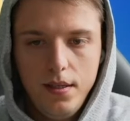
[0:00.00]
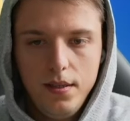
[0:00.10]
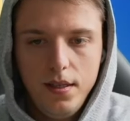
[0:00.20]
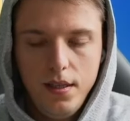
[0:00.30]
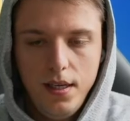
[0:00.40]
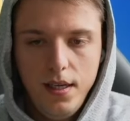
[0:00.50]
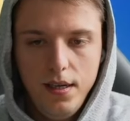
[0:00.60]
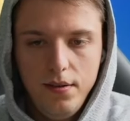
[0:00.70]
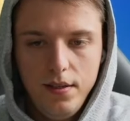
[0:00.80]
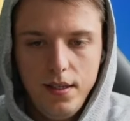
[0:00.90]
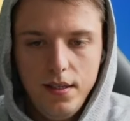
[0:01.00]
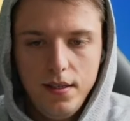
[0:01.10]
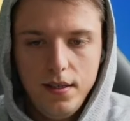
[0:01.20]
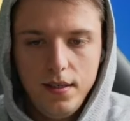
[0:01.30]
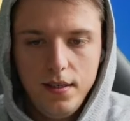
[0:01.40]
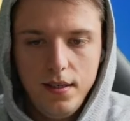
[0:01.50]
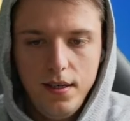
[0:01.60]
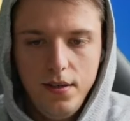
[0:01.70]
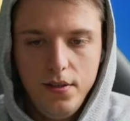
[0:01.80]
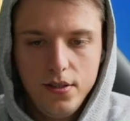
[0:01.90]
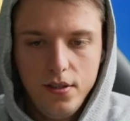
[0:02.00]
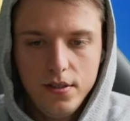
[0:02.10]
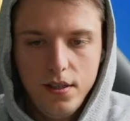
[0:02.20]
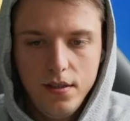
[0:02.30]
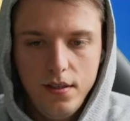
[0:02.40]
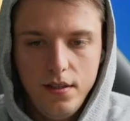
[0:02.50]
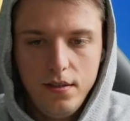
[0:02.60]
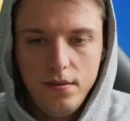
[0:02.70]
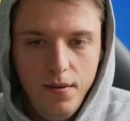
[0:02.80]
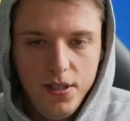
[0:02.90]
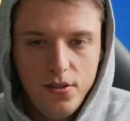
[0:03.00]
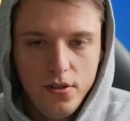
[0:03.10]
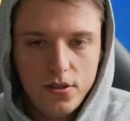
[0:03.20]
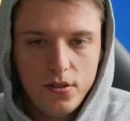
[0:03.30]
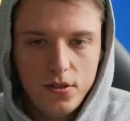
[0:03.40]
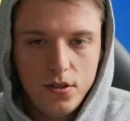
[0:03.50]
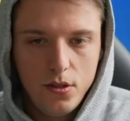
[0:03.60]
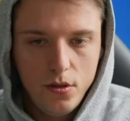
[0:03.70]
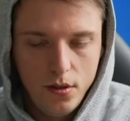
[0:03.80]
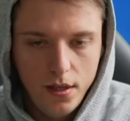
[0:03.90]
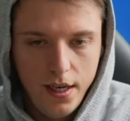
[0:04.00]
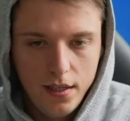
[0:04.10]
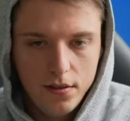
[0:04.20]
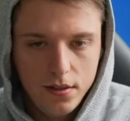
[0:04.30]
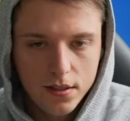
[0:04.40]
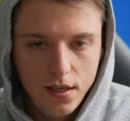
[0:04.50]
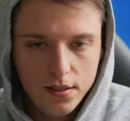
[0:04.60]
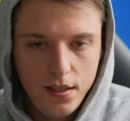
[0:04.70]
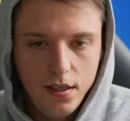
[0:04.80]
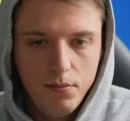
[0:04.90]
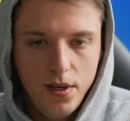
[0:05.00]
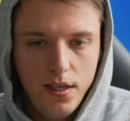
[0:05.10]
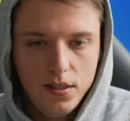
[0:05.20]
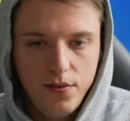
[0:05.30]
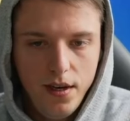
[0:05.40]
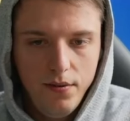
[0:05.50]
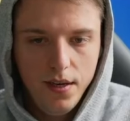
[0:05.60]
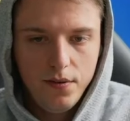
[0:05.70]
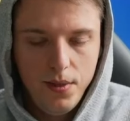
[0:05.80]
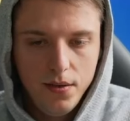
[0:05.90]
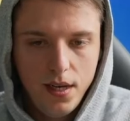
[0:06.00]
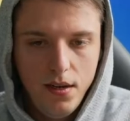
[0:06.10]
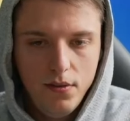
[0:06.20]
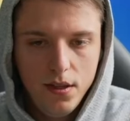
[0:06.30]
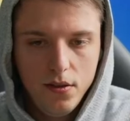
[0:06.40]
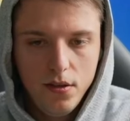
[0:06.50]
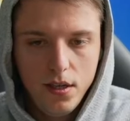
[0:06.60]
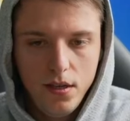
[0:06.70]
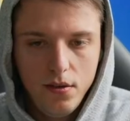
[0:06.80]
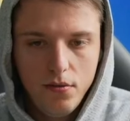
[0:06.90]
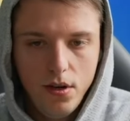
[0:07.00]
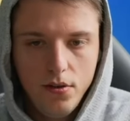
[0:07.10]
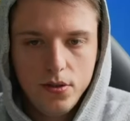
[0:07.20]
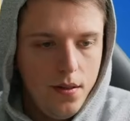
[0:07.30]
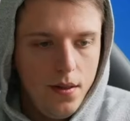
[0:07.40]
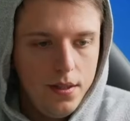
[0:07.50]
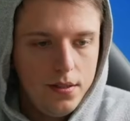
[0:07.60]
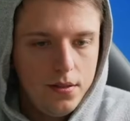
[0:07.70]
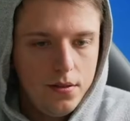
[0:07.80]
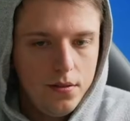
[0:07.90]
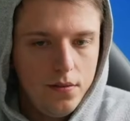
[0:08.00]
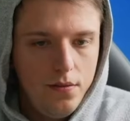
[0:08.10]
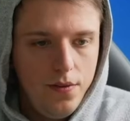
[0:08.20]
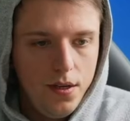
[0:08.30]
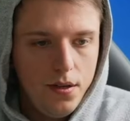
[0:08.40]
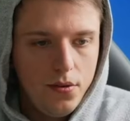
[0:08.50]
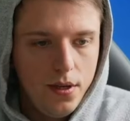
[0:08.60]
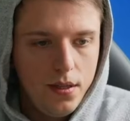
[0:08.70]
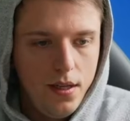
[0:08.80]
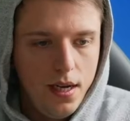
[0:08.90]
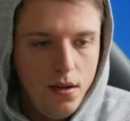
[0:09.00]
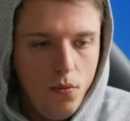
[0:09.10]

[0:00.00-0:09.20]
layout here. I know this looks ugly. This looks like disgusting, but it's fine. We have to be okay with it looking gross. Let's very quickly add